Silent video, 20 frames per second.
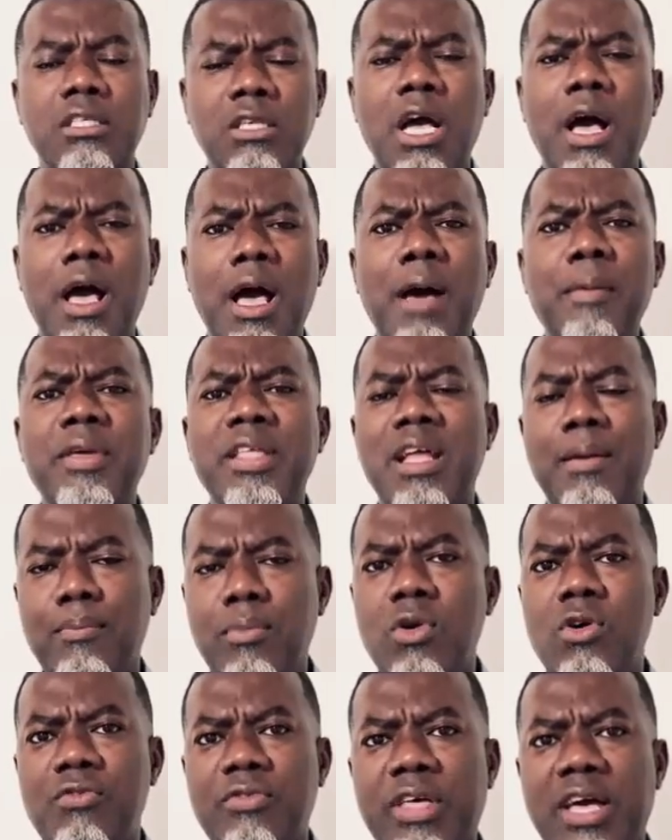
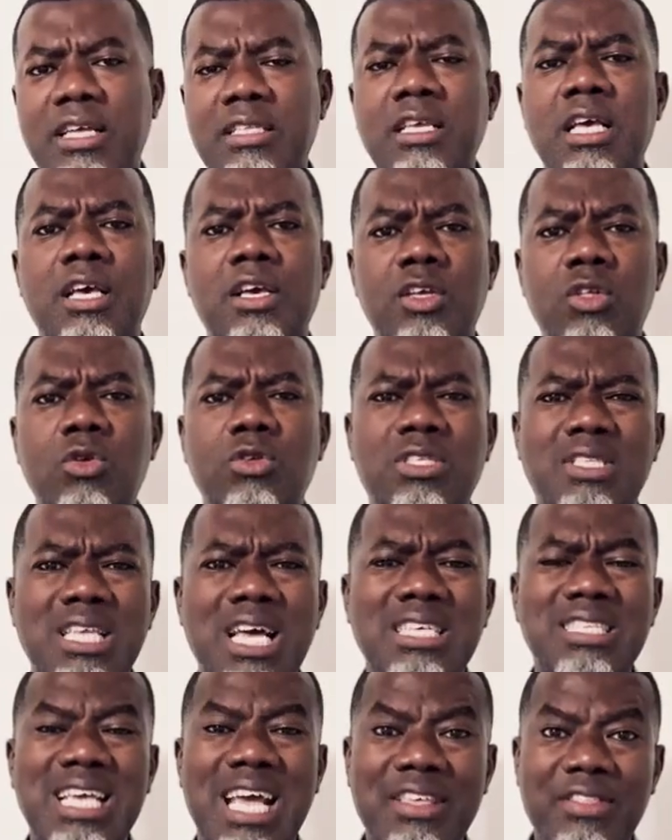Above that,
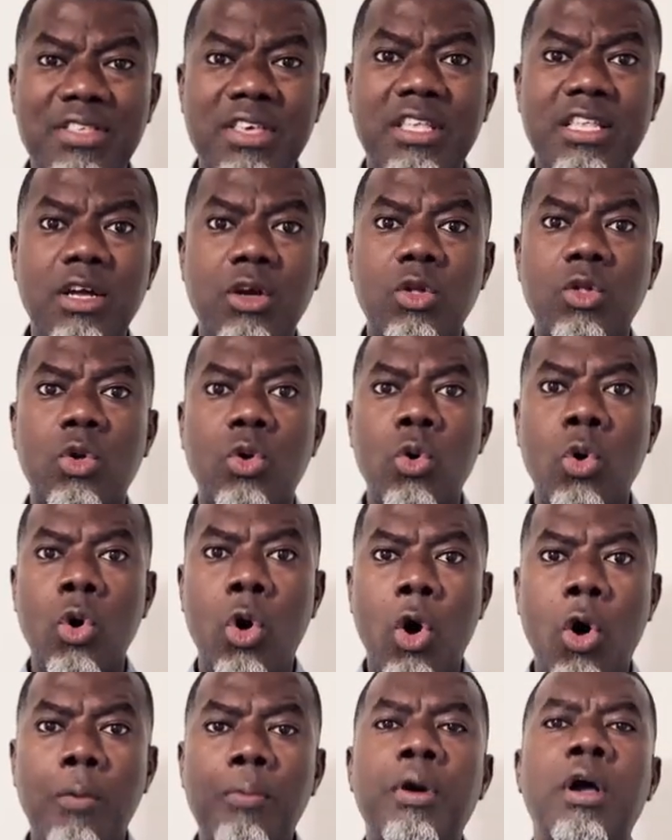Stacks, I think they're going to
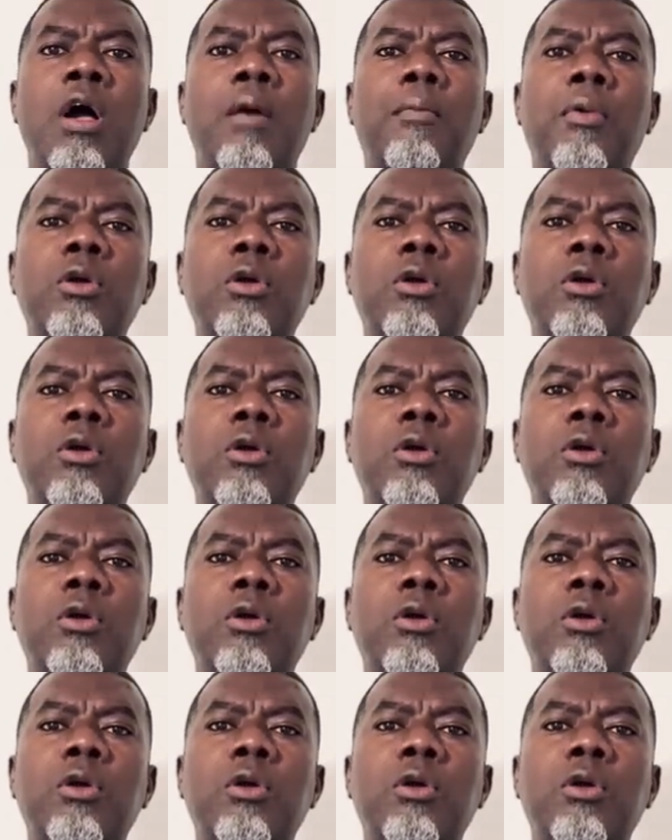go up.